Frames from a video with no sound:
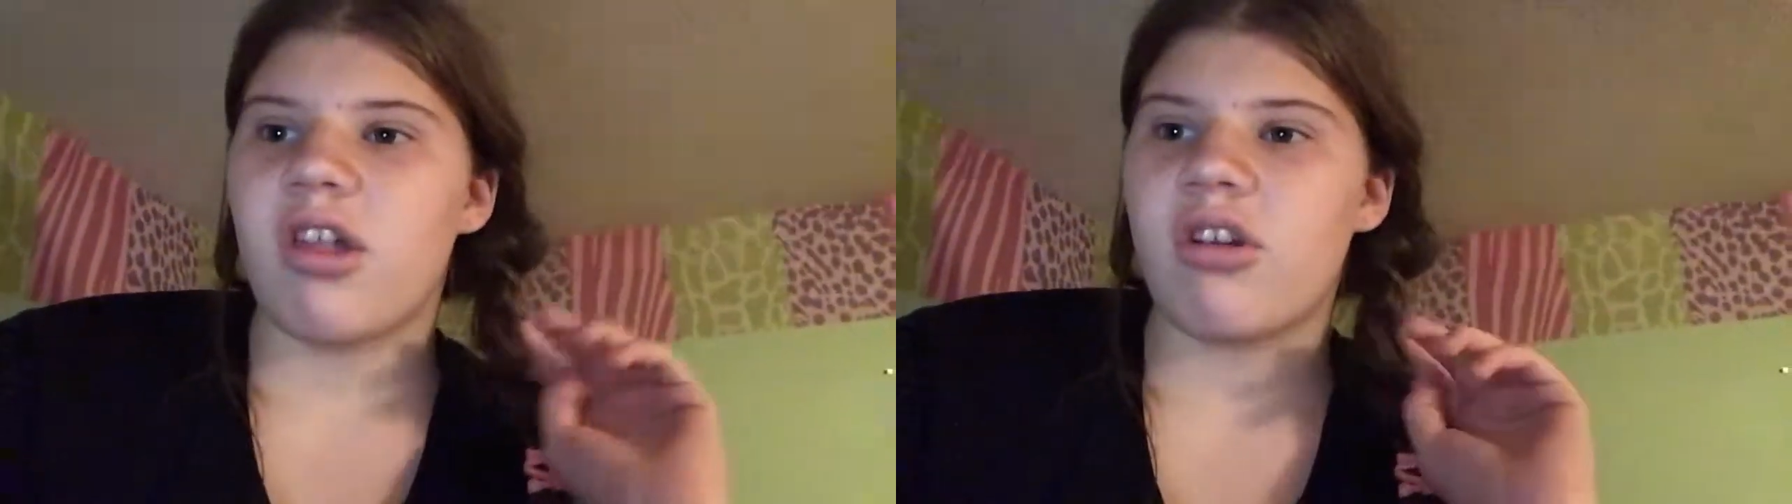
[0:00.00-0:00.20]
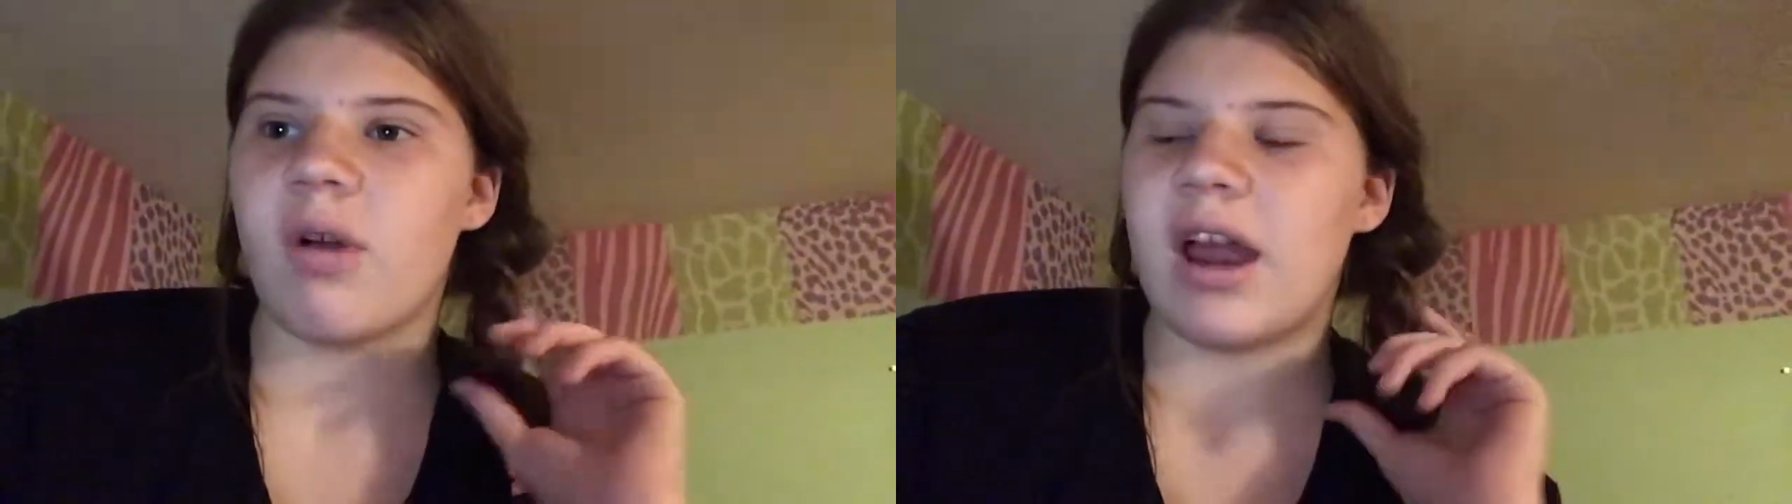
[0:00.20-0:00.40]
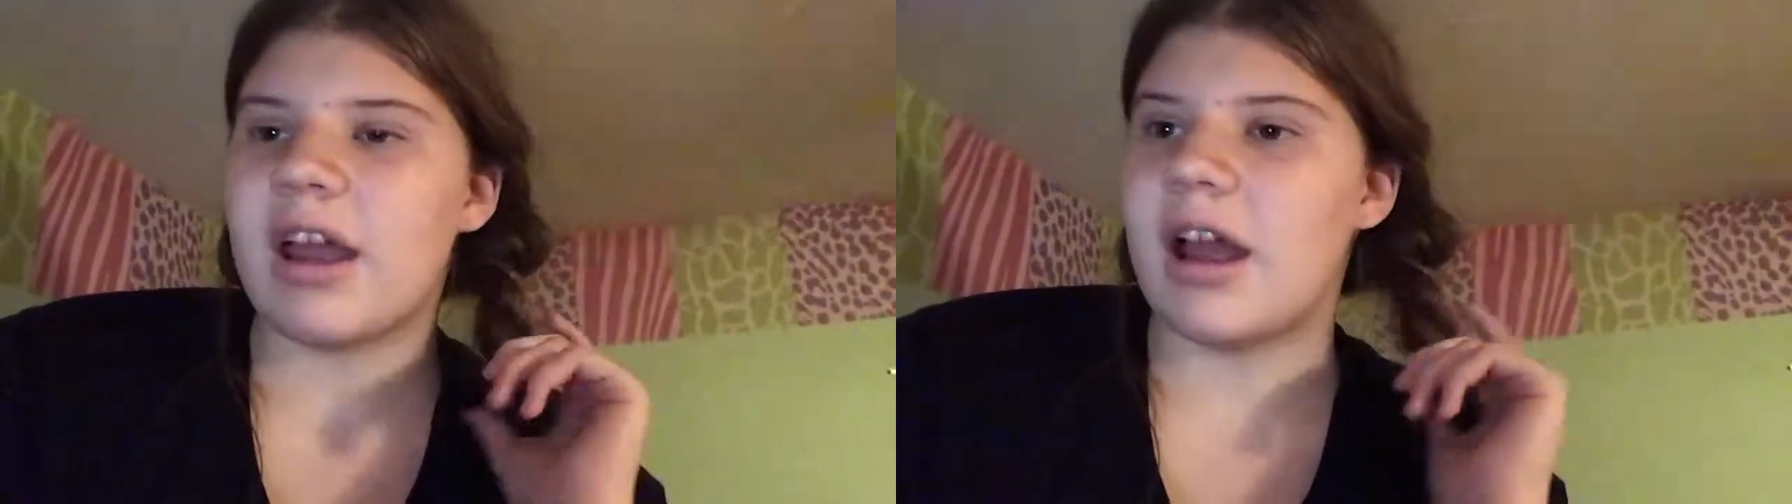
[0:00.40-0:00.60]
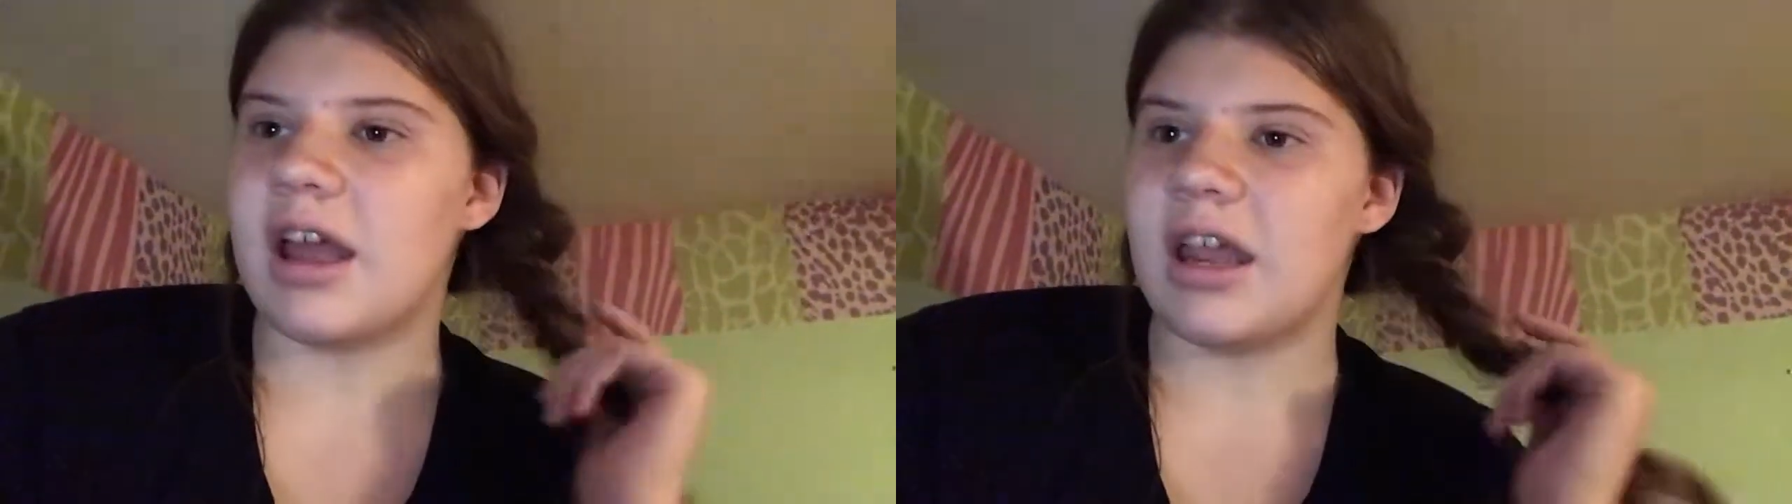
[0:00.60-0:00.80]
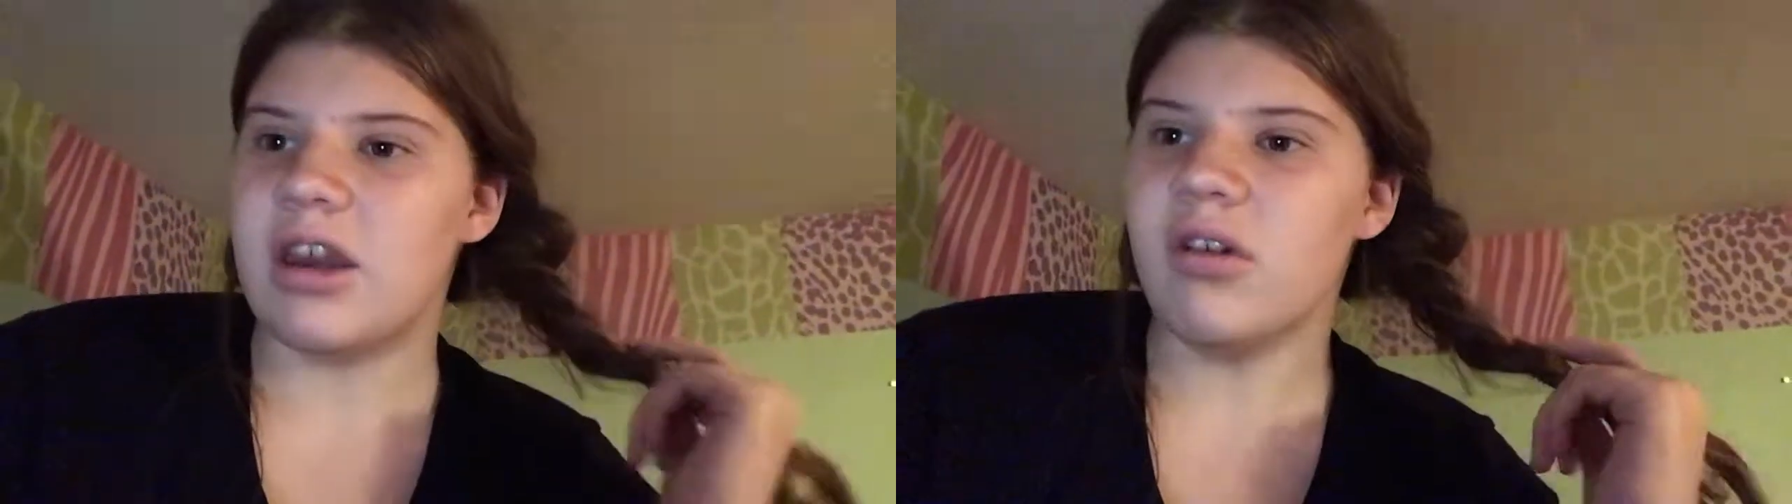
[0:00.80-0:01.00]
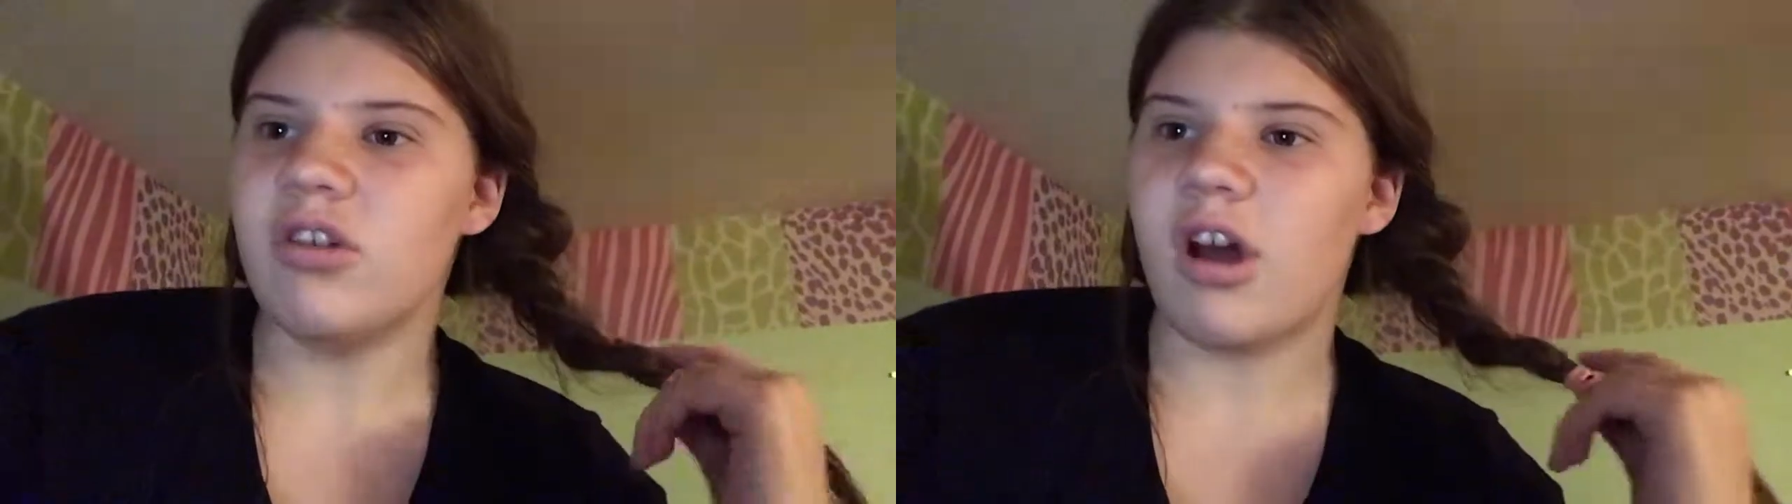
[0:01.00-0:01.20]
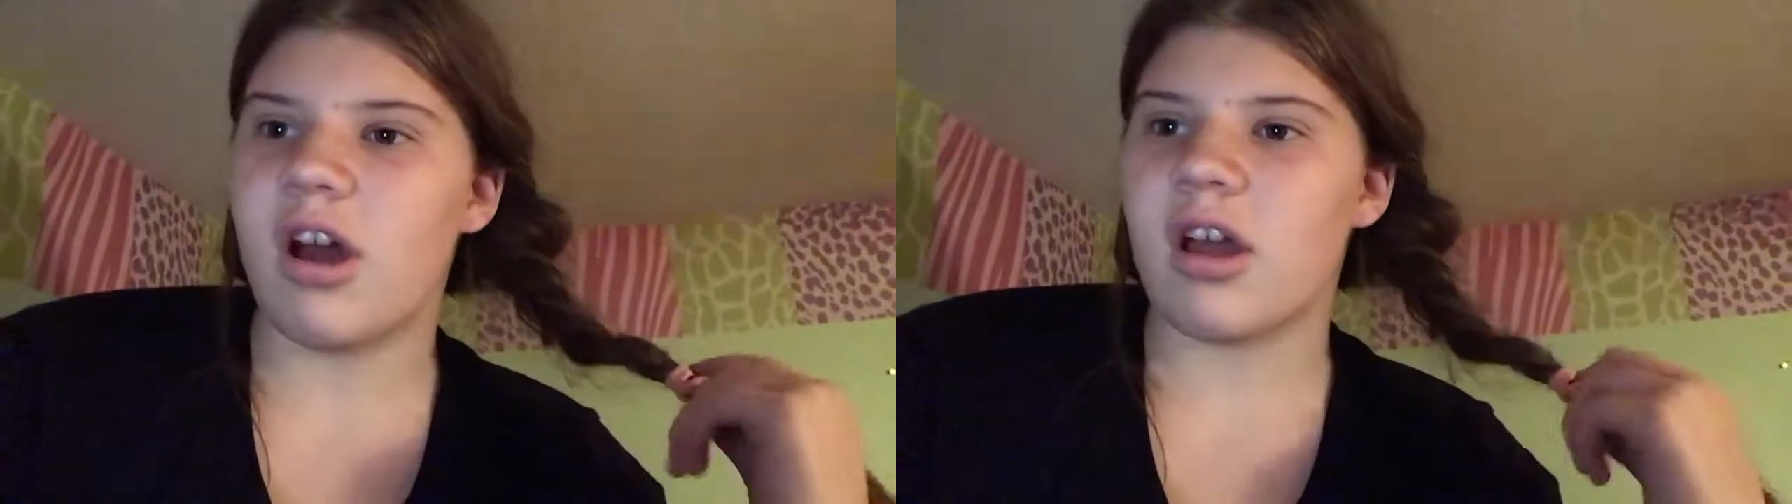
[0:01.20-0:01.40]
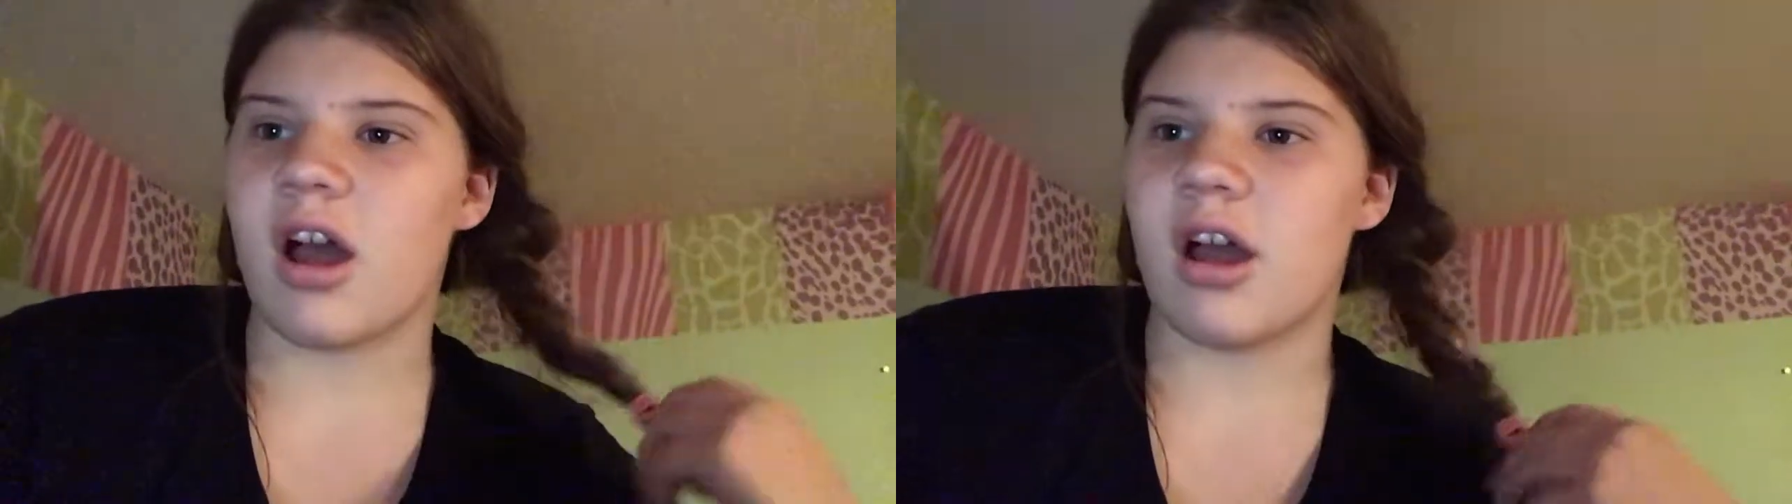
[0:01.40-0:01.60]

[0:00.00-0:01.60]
So I got a new dog